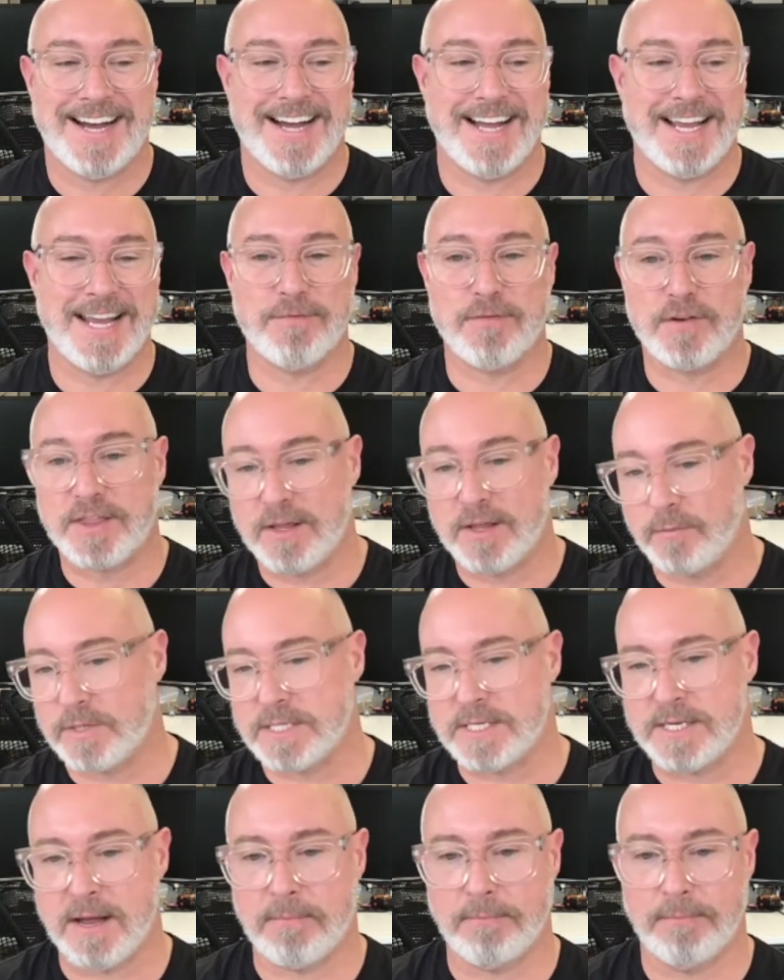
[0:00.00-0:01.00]
everything
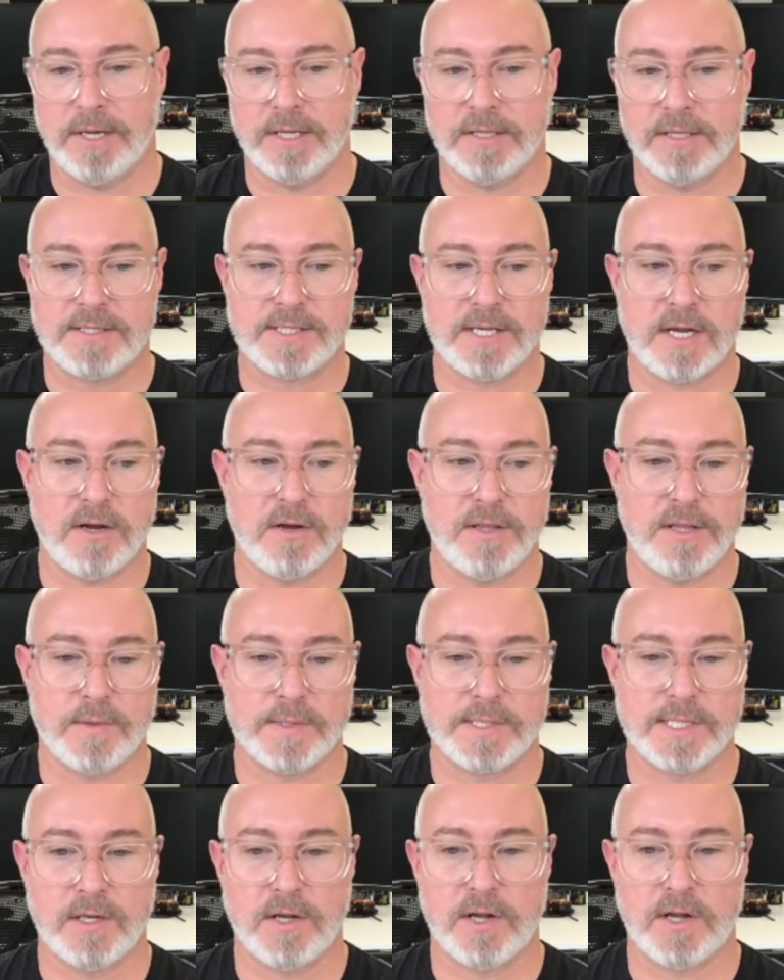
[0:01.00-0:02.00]
was numbered. So there
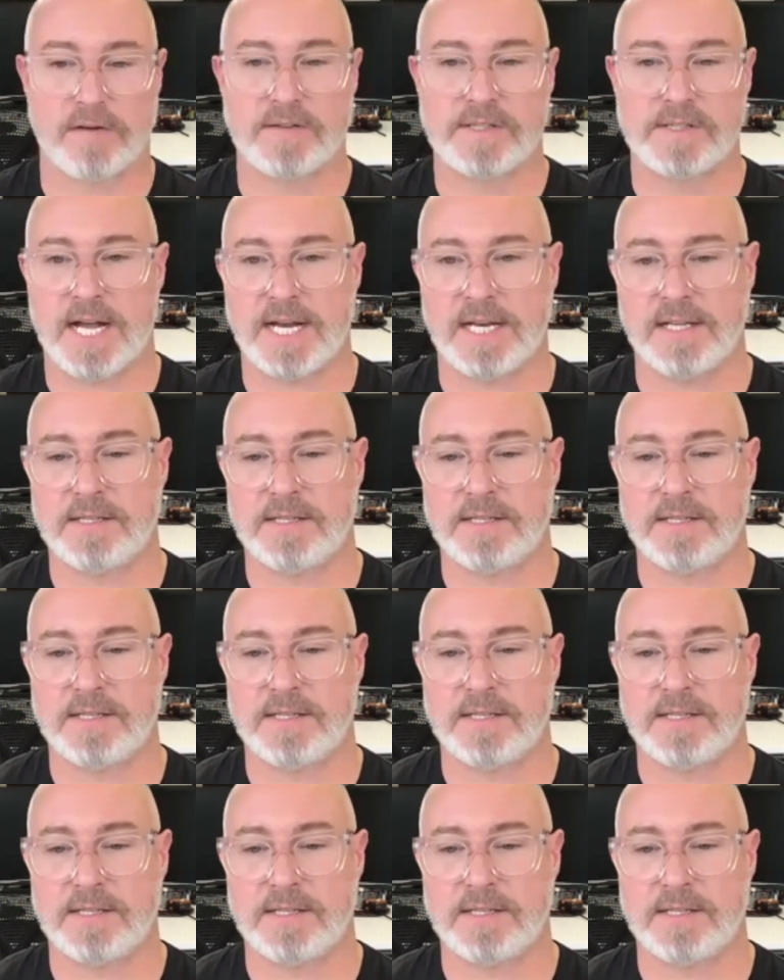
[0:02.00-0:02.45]
was a lot of site